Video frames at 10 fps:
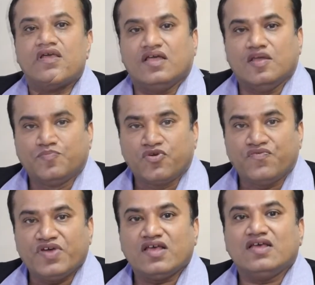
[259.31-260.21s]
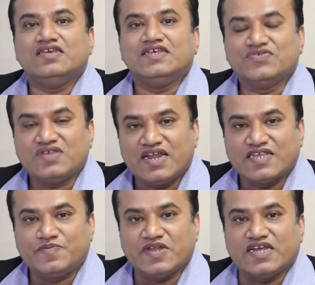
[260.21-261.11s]
Improving user
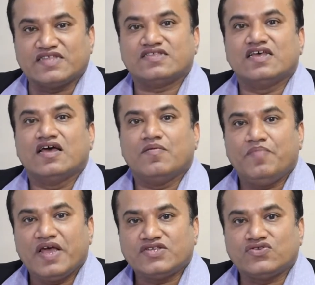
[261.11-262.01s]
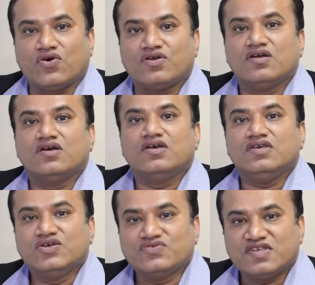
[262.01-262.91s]
experience based on
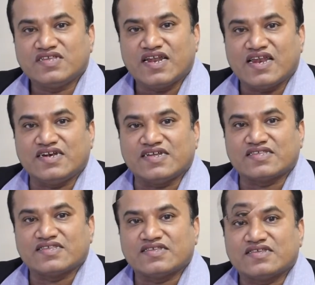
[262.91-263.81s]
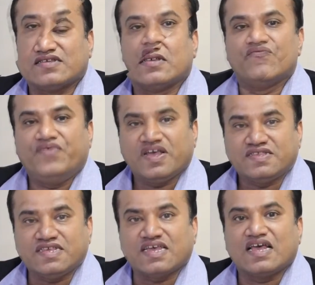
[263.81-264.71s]
usage analytics.
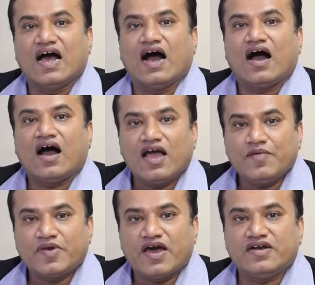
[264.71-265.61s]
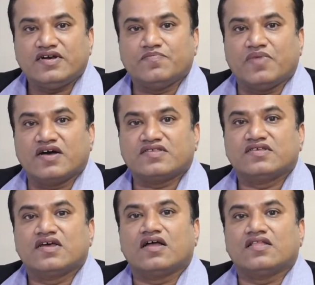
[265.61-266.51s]
Fixing high priority bugs
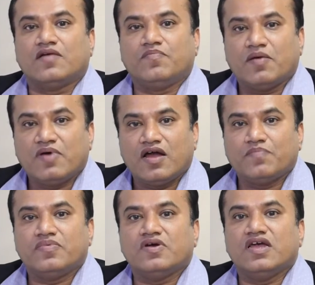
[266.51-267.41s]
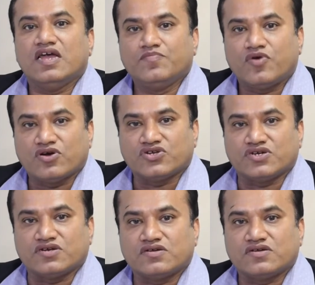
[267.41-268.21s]
that bubble up in production.